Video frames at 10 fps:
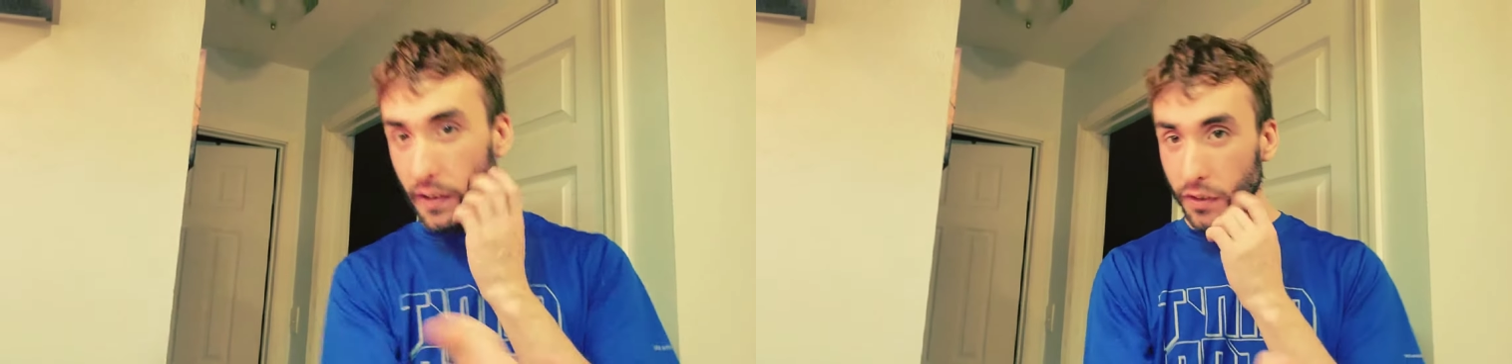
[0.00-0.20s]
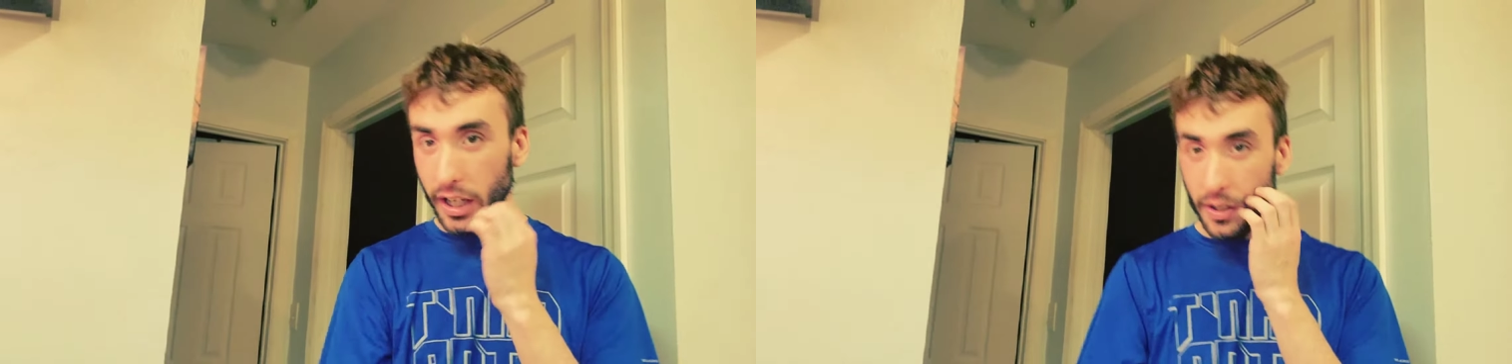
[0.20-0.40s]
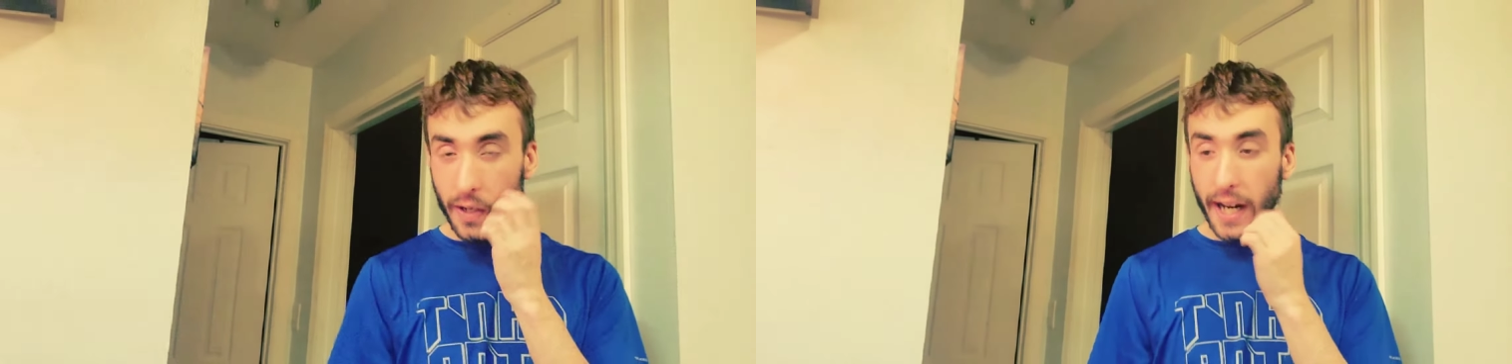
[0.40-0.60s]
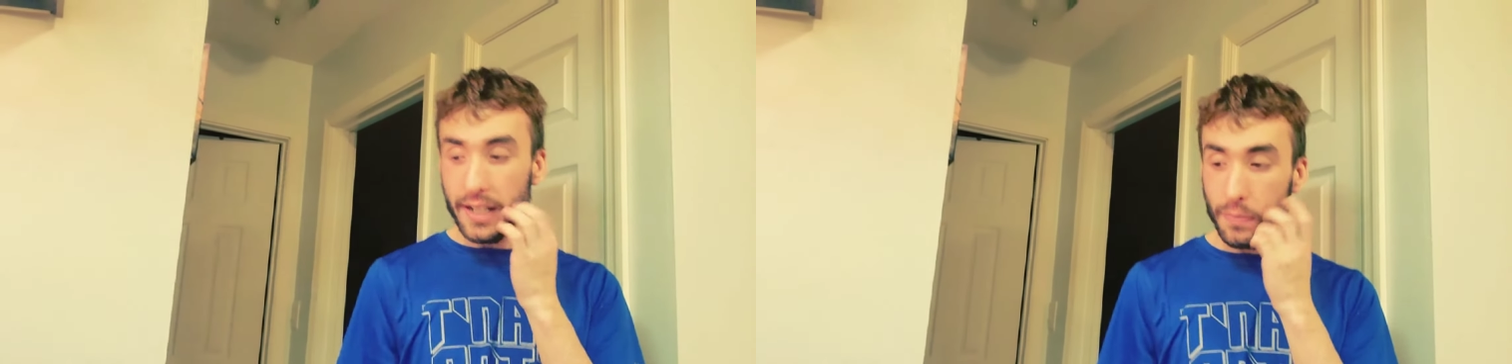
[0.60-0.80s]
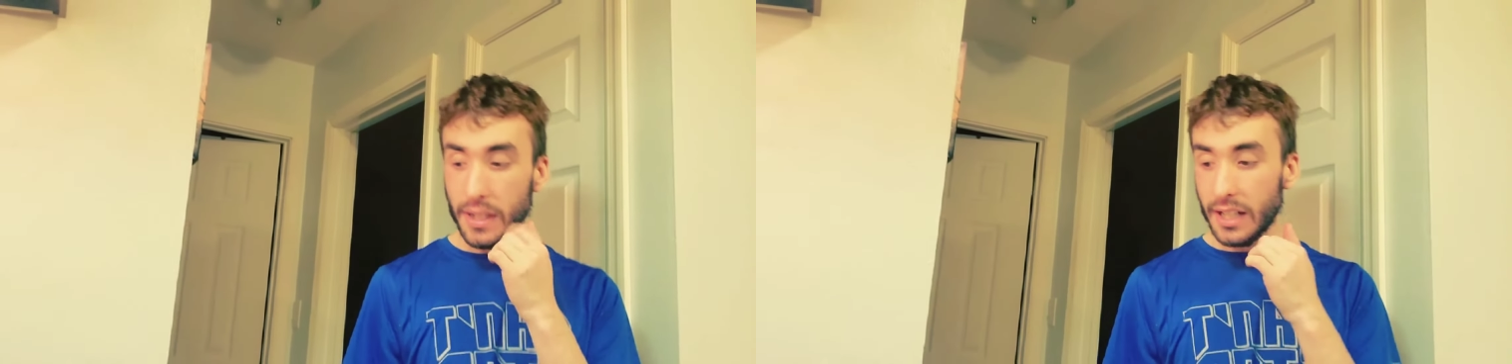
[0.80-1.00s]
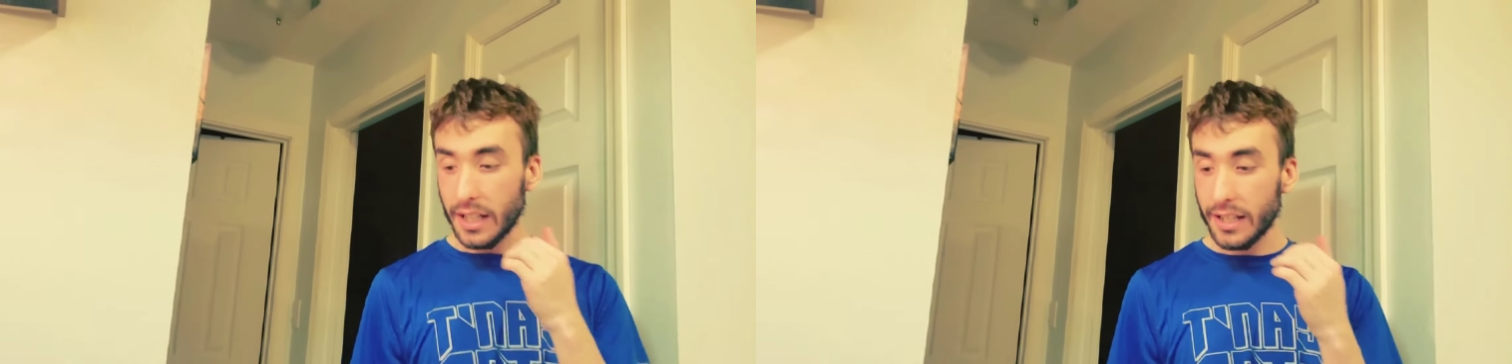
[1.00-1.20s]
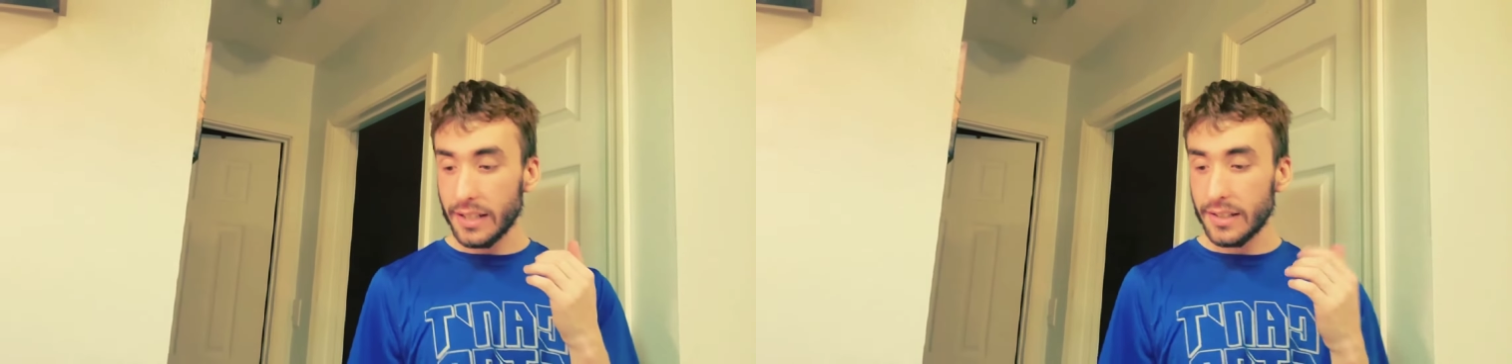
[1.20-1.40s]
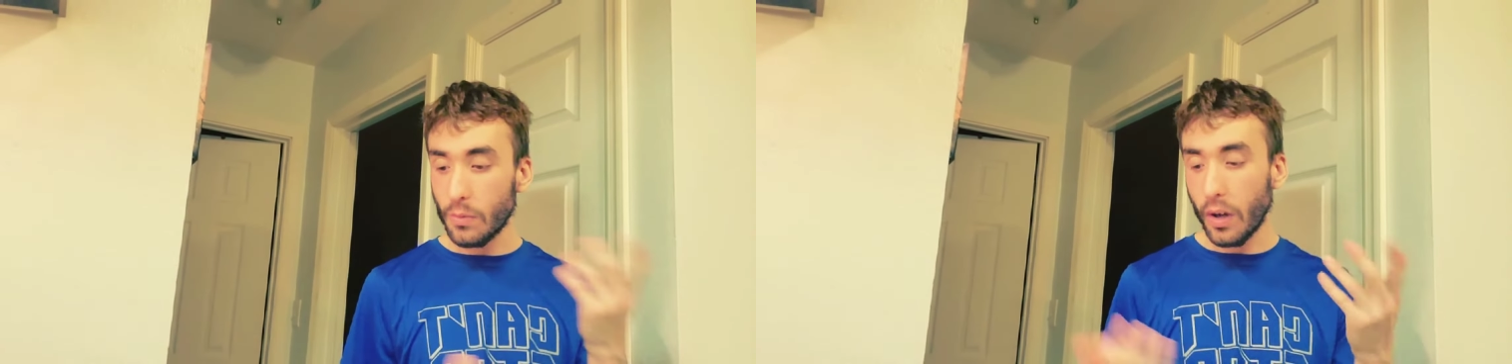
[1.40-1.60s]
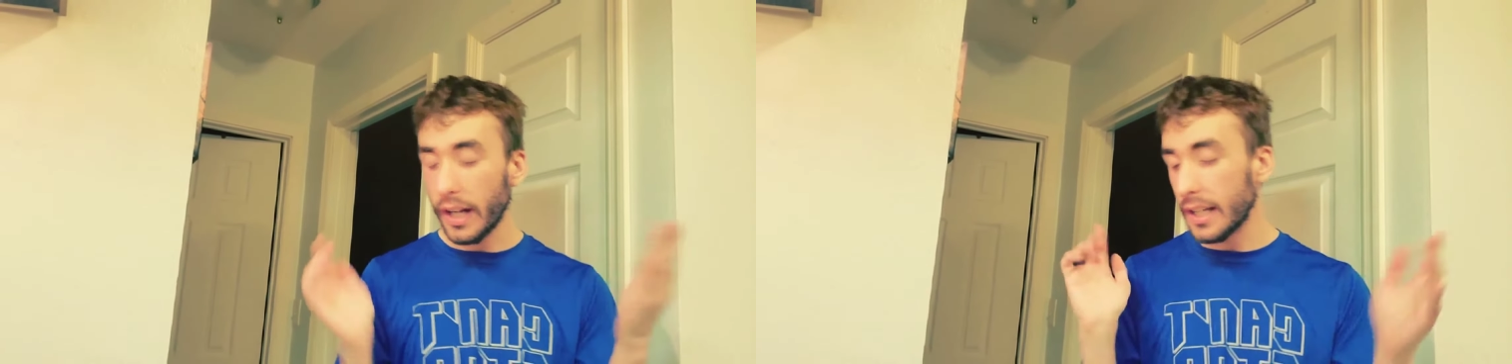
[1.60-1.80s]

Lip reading: in front of you guys, because, well,